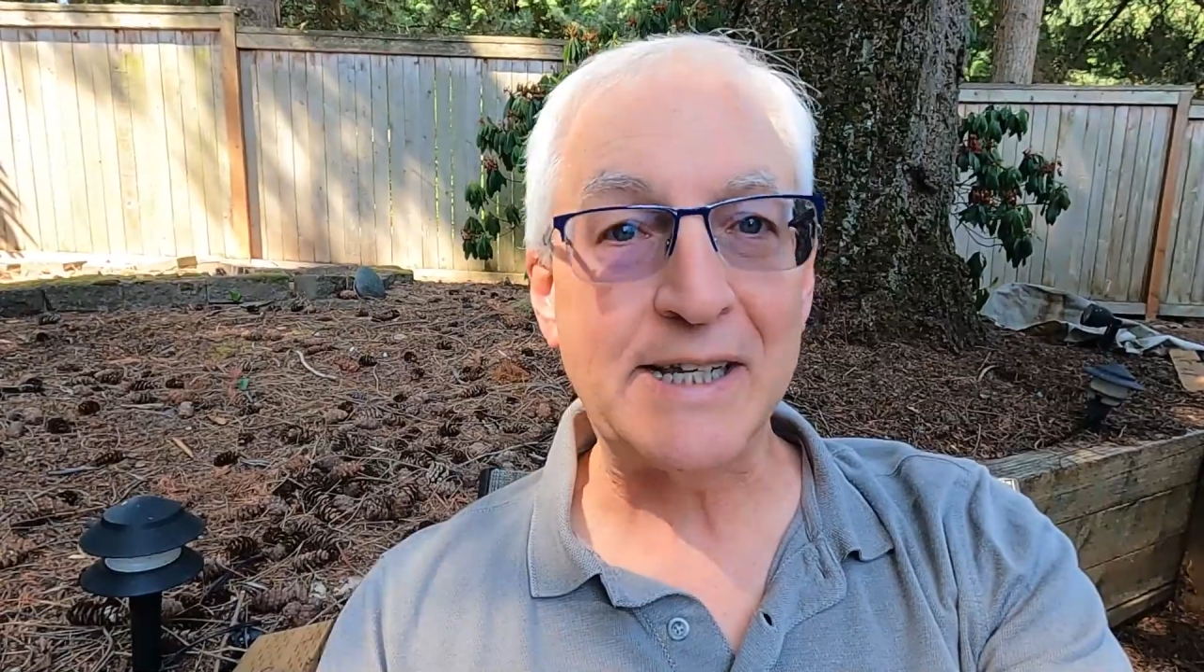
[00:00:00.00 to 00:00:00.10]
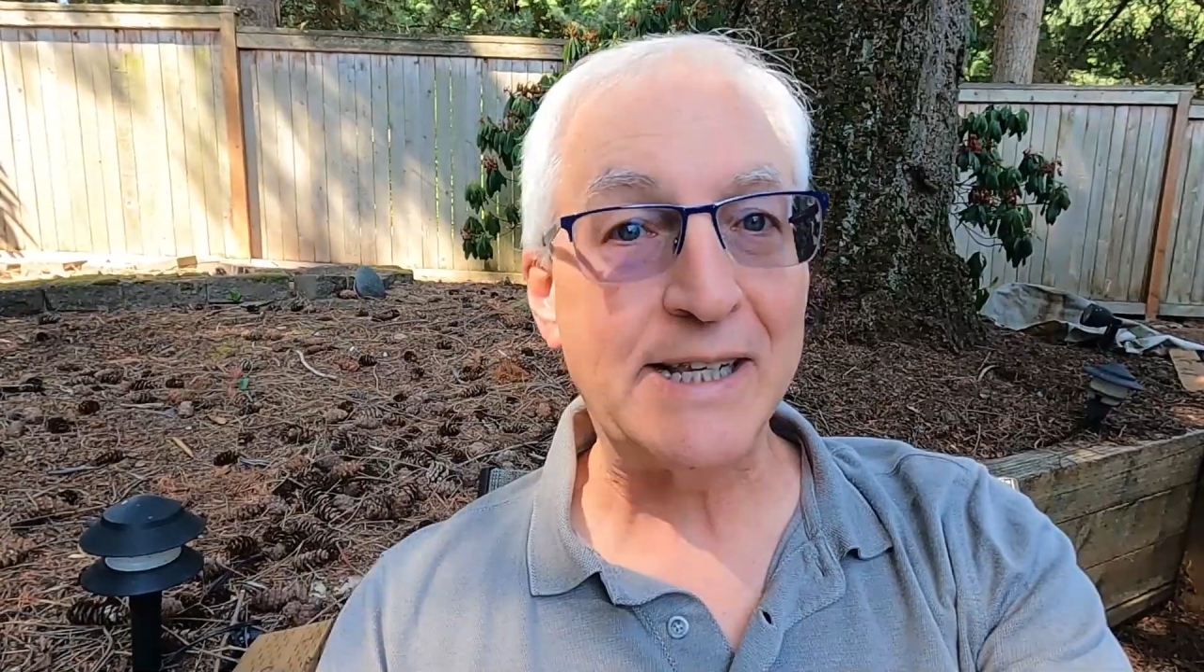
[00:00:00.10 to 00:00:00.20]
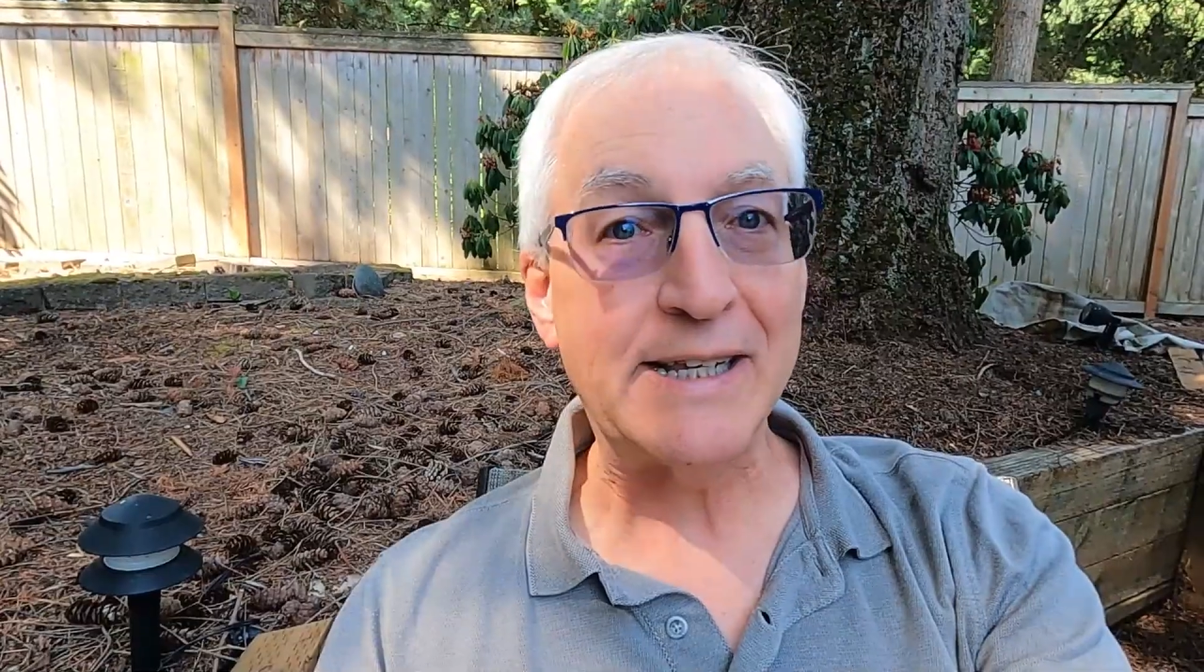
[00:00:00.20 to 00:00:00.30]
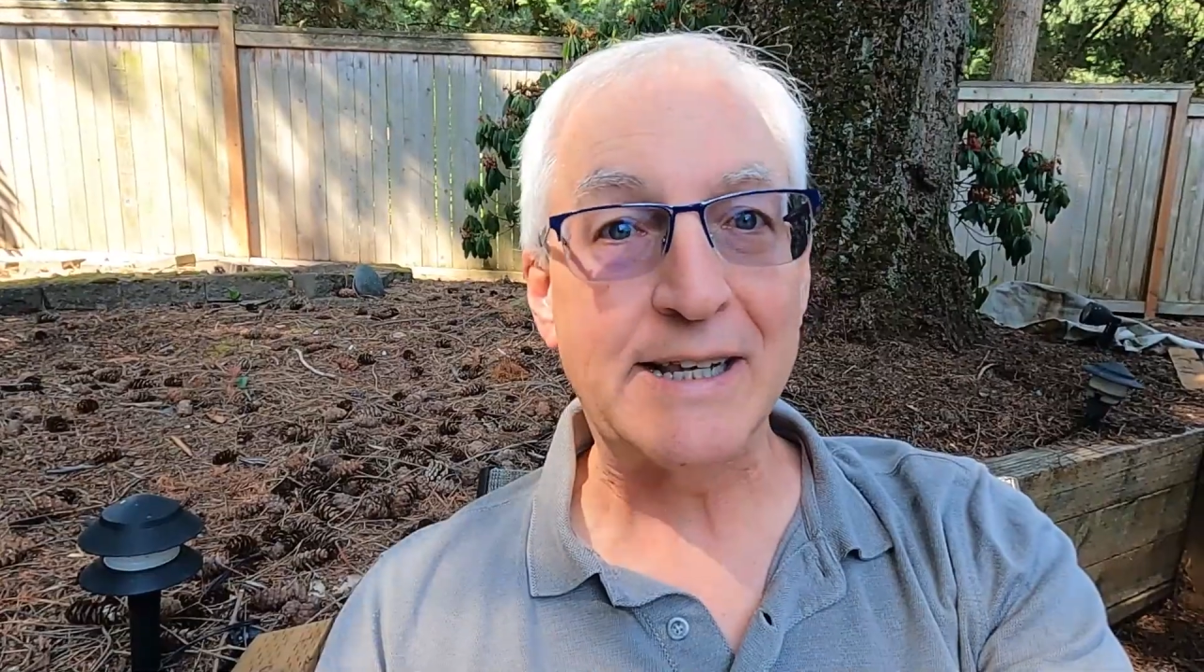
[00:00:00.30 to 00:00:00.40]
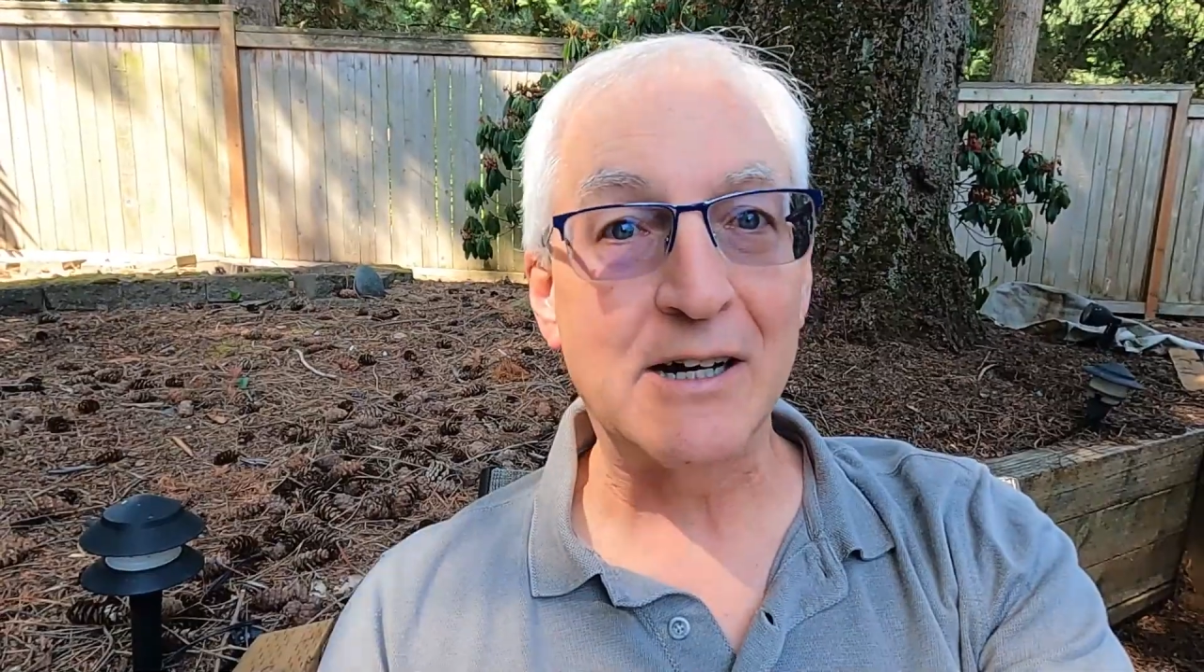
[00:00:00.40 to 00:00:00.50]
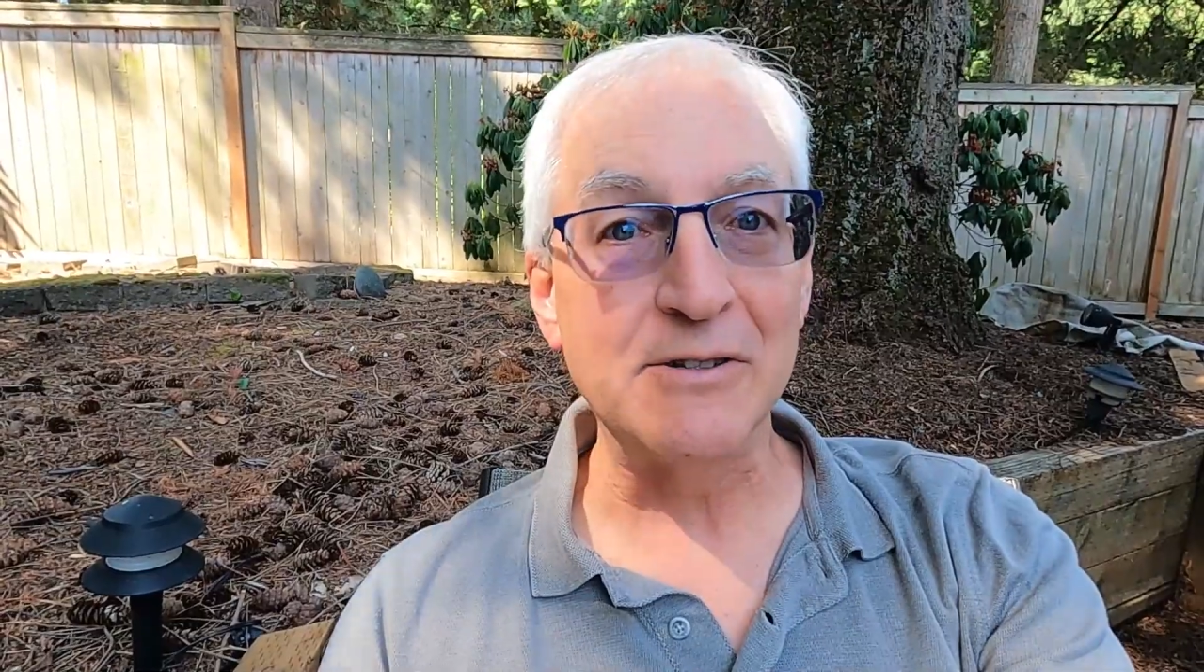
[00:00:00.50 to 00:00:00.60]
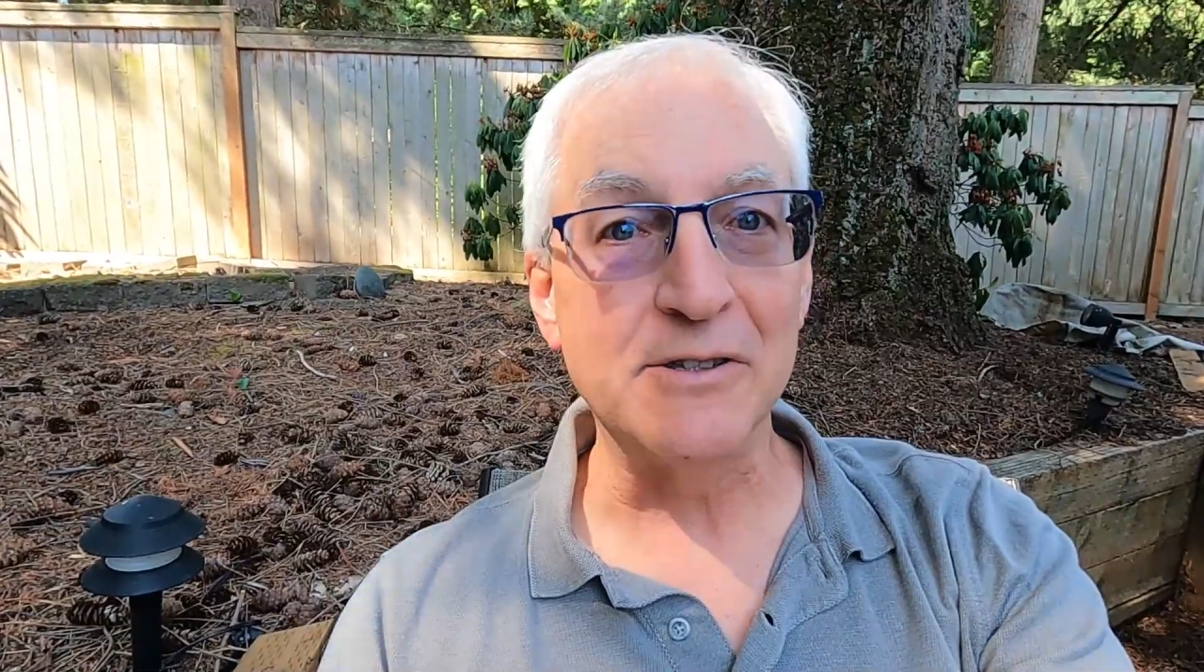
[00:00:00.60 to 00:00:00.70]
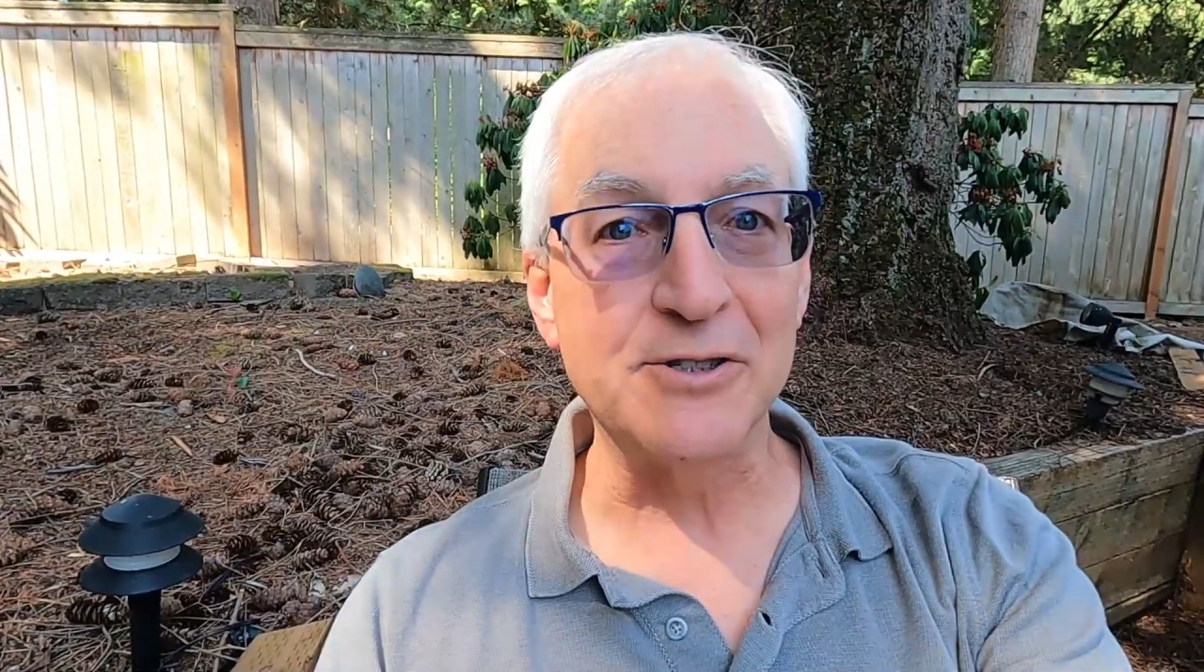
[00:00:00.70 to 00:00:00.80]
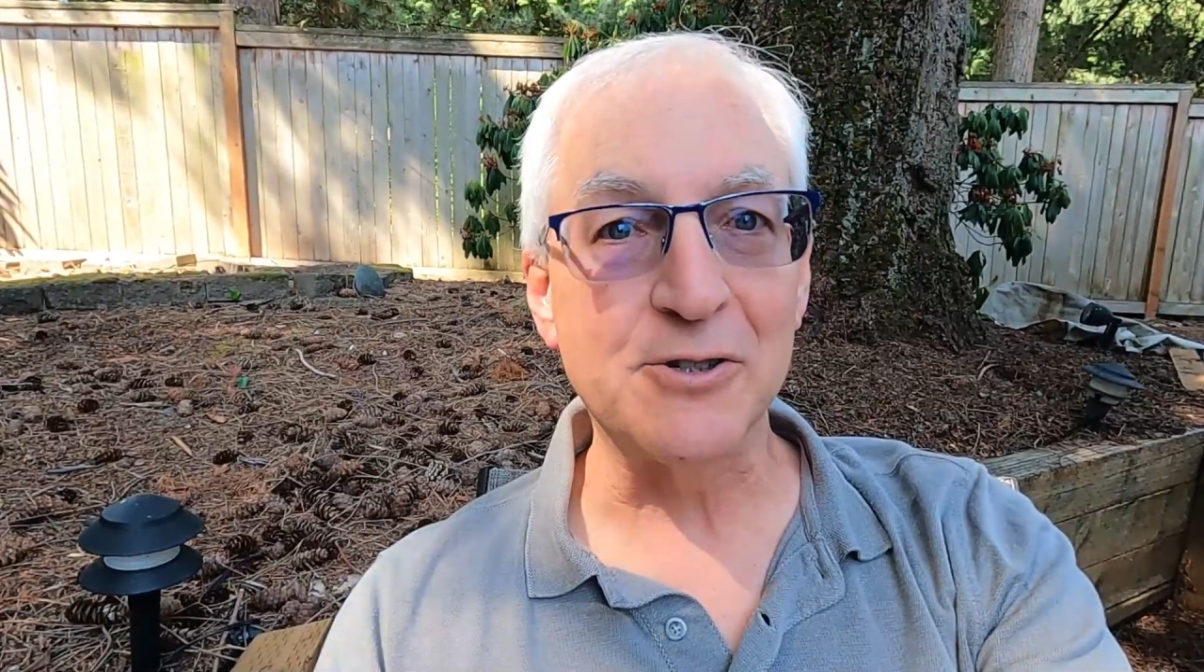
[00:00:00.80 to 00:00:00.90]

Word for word: getting down to the